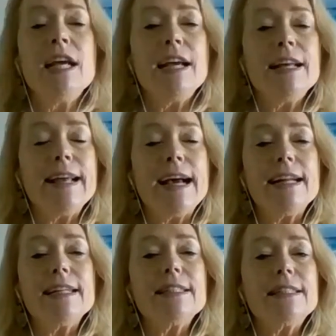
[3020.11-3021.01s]
And that
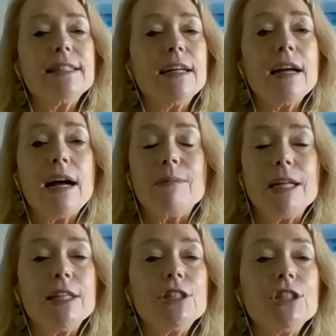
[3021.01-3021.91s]
is a
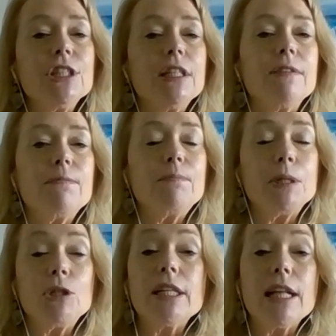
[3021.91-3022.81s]
combination of
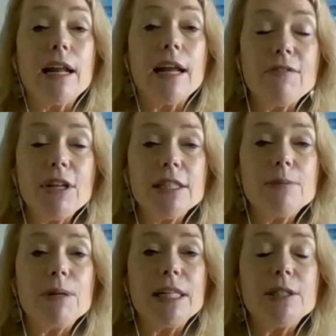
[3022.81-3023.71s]
building that evidence
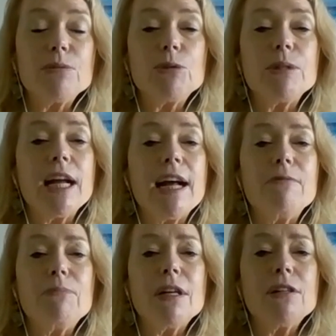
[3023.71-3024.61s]
base, which we
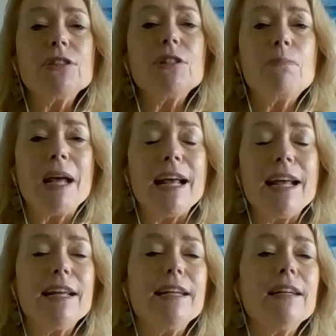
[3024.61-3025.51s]
have, but also
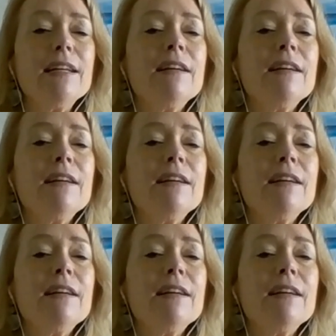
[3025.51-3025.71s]
paying